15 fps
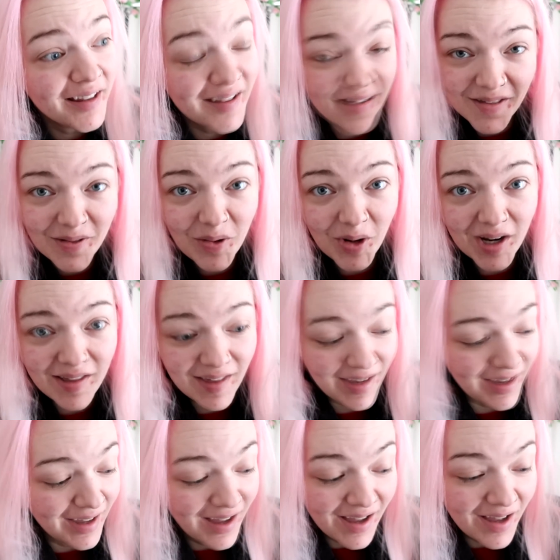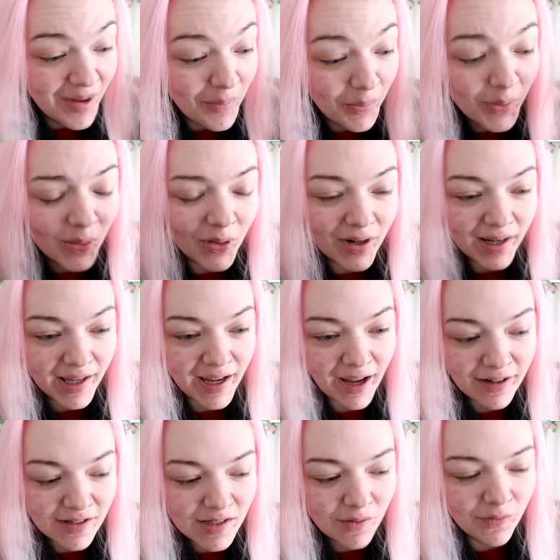This is crazy, but like
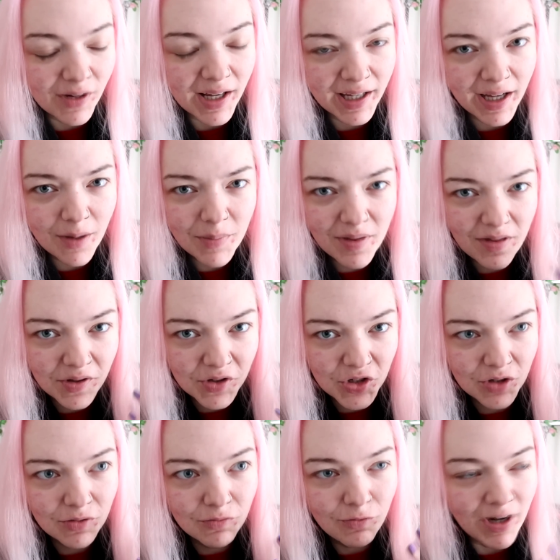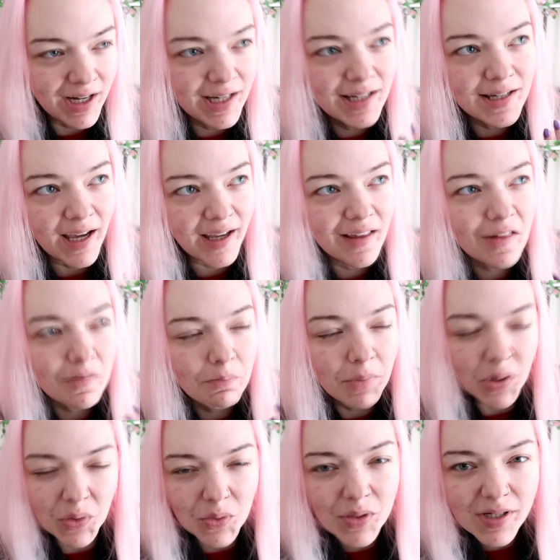I just feel like I'm in such a really nice
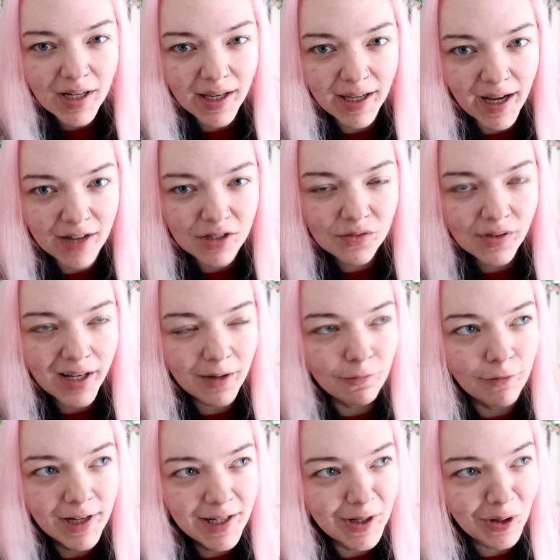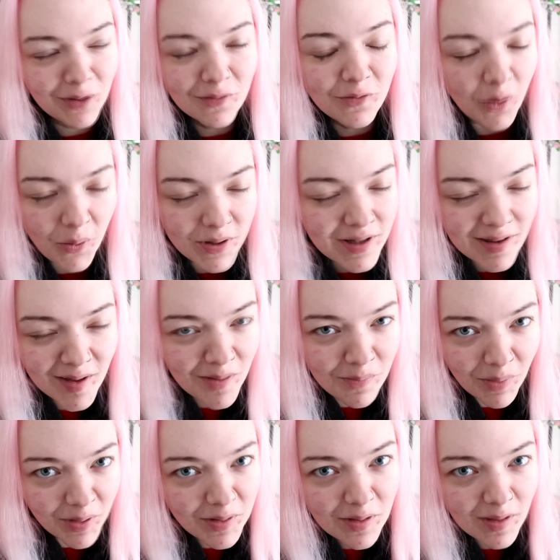mood. Like I just feel like I'm really looking forward to this
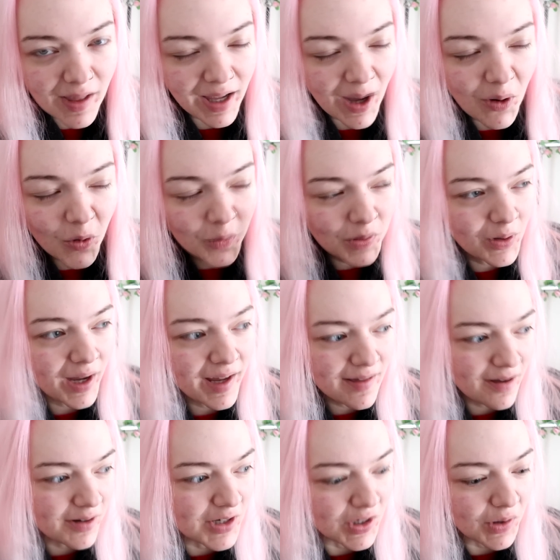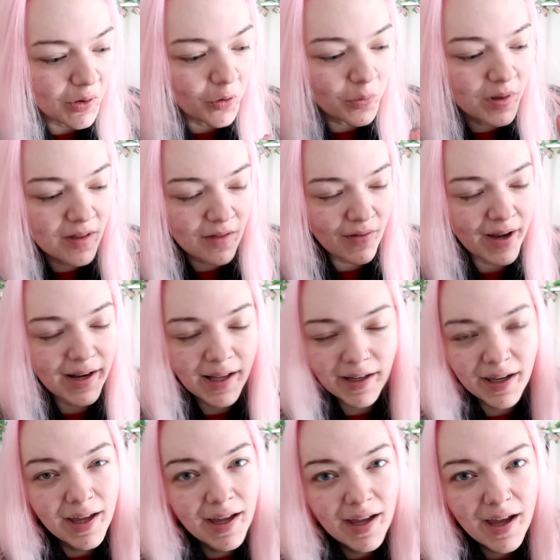month. Like I hope you guys are too. I hope you have had
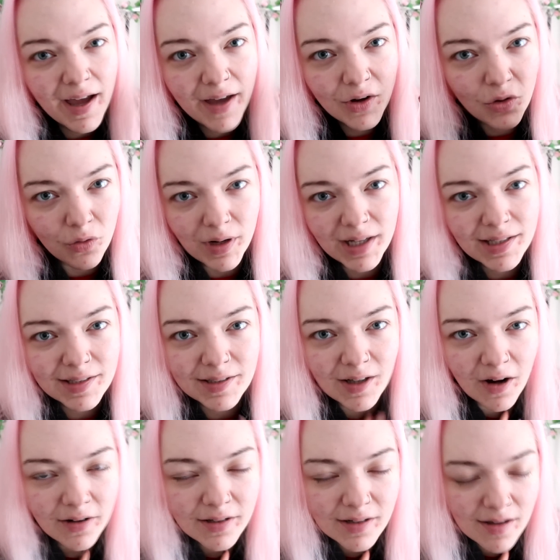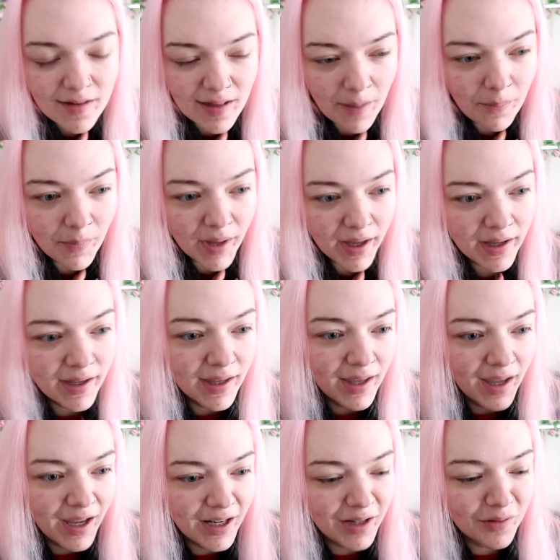like a great start to December,
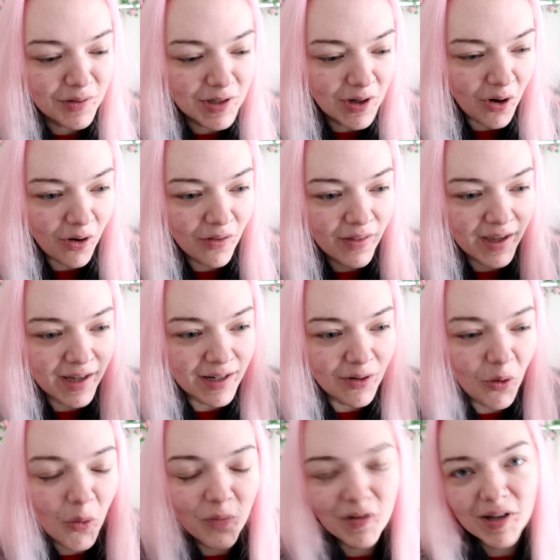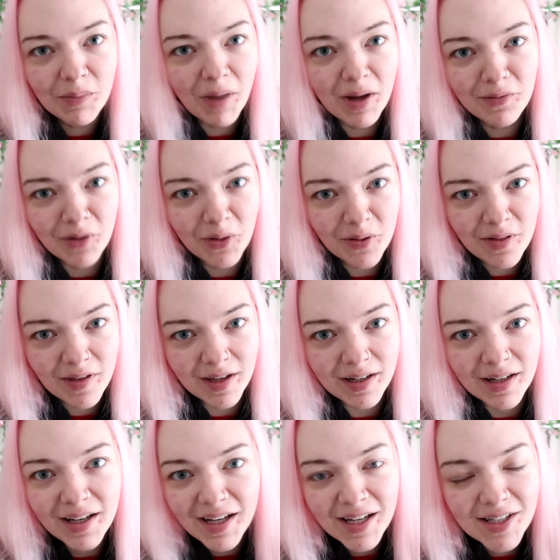and if you're not then hopefully my vlogs
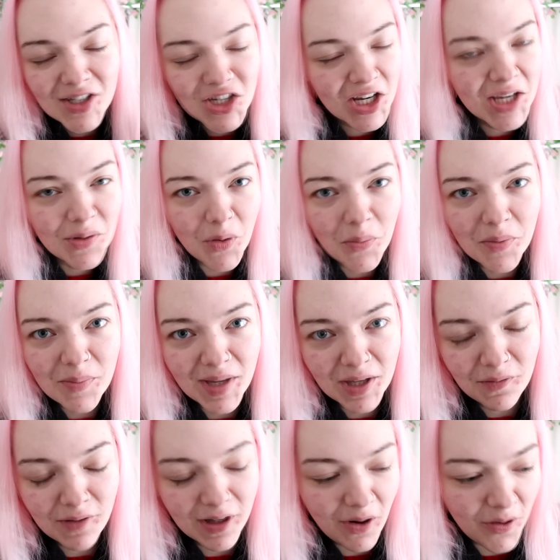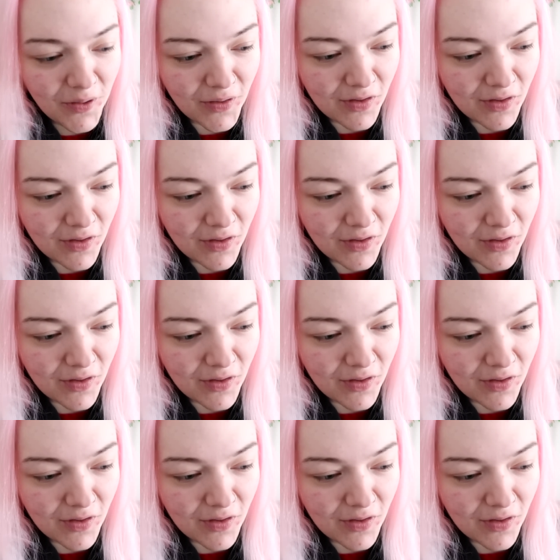can cheer you up and make you feel all